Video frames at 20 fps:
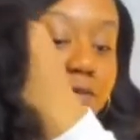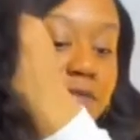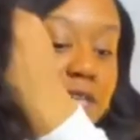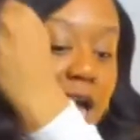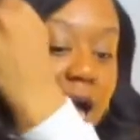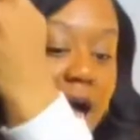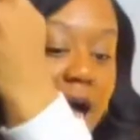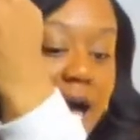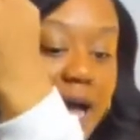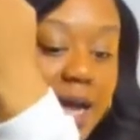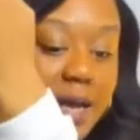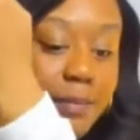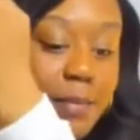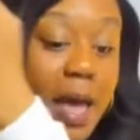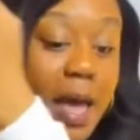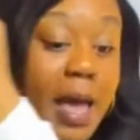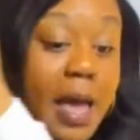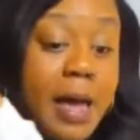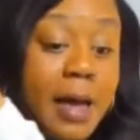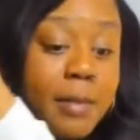of time.
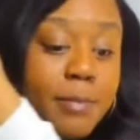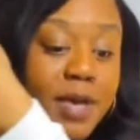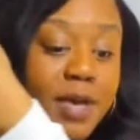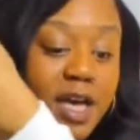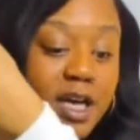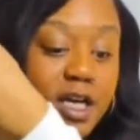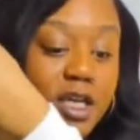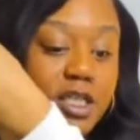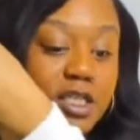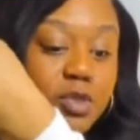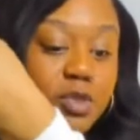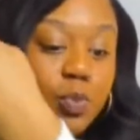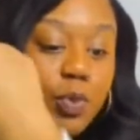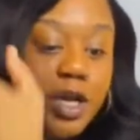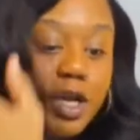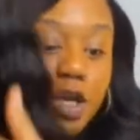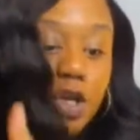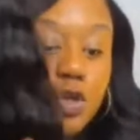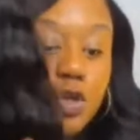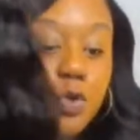Because
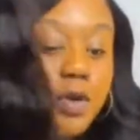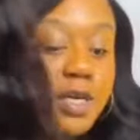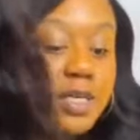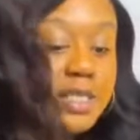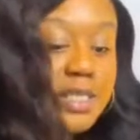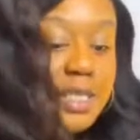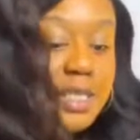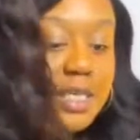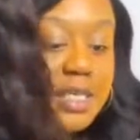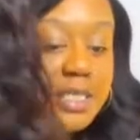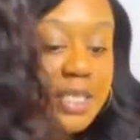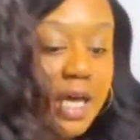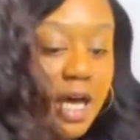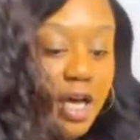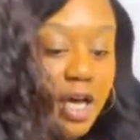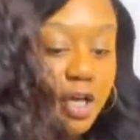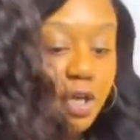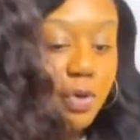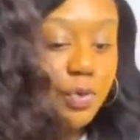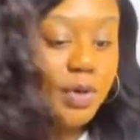when you can see a
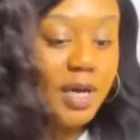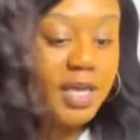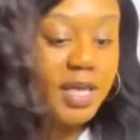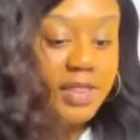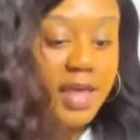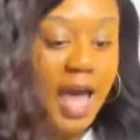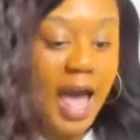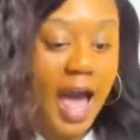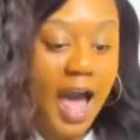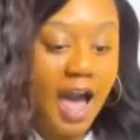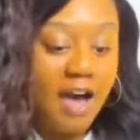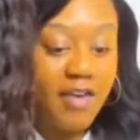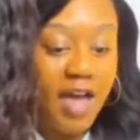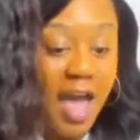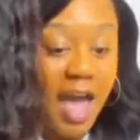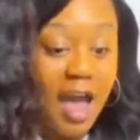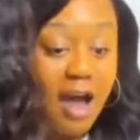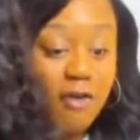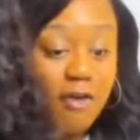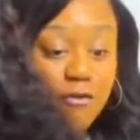unit that I've
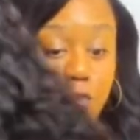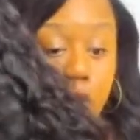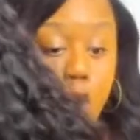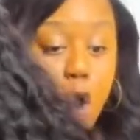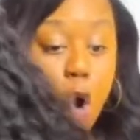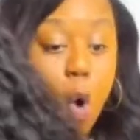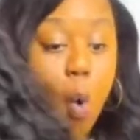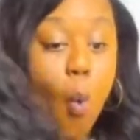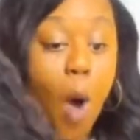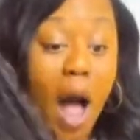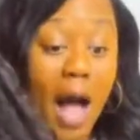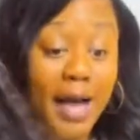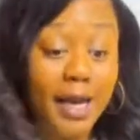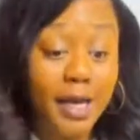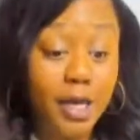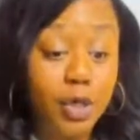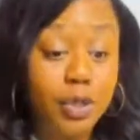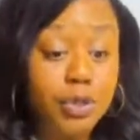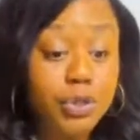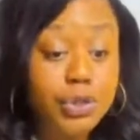had for a
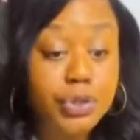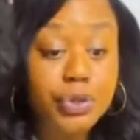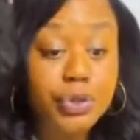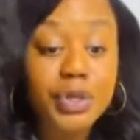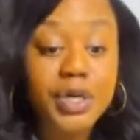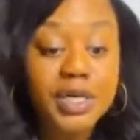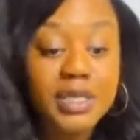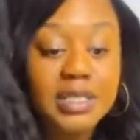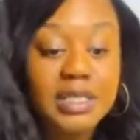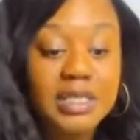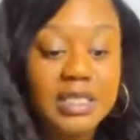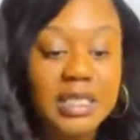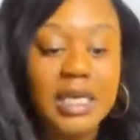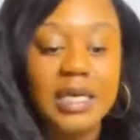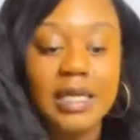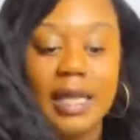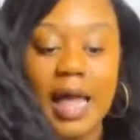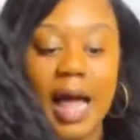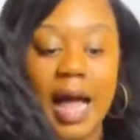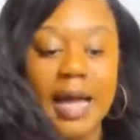while, you can see
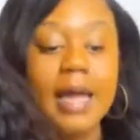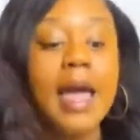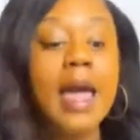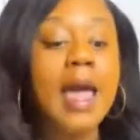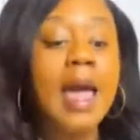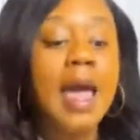like